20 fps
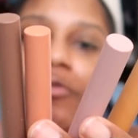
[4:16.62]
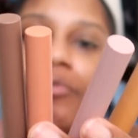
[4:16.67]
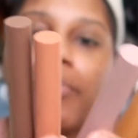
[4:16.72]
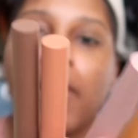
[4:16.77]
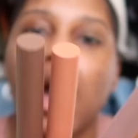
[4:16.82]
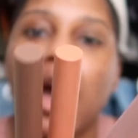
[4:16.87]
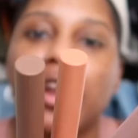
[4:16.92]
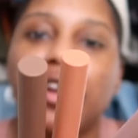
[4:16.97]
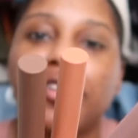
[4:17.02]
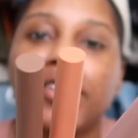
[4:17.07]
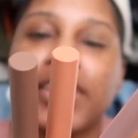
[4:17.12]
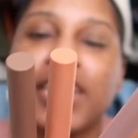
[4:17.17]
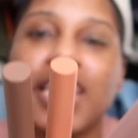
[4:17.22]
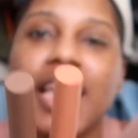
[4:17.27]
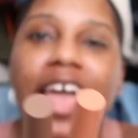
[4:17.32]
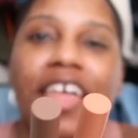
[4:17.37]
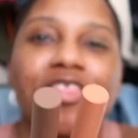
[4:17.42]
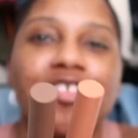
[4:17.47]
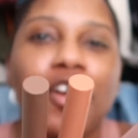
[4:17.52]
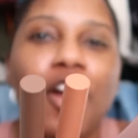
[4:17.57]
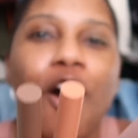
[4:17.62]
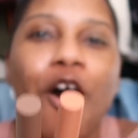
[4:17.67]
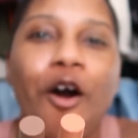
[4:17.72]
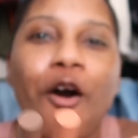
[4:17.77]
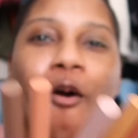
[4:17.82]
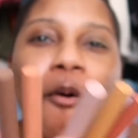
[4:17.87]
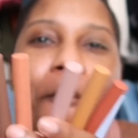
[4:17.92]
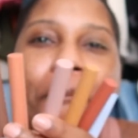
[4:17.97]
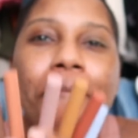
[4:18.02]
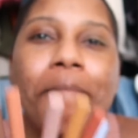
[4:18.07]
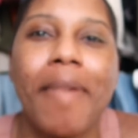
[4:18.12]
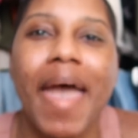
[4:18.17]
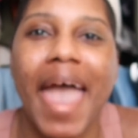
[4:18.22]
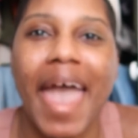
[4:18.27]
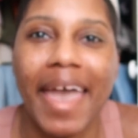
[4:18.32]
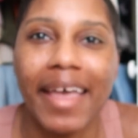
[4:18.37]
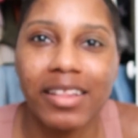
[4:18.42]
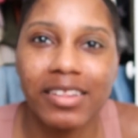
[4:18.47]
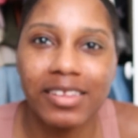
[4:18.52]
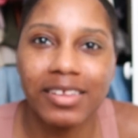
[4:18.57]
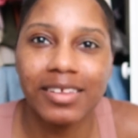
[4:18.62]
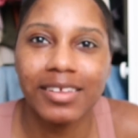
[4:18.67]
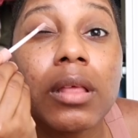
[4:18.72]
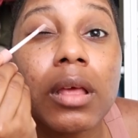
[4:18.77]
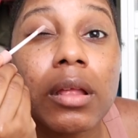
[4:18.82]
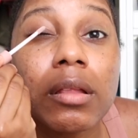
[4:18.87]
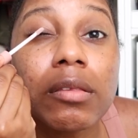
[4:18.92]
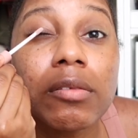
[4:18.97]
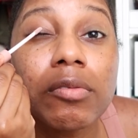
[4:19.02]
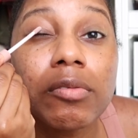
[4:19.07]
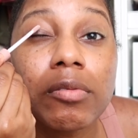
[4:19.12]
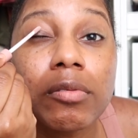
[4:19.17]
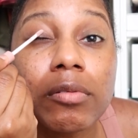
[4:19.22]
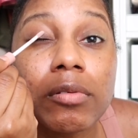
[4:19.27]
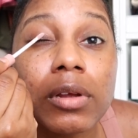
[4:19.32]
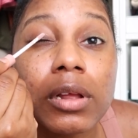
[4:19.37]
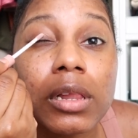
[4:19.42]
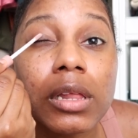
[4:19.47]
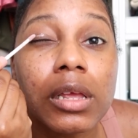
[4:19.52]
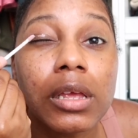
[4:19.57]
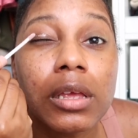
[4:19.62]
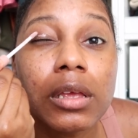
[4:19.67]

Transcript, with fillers: of pottery and they're all matte. That's really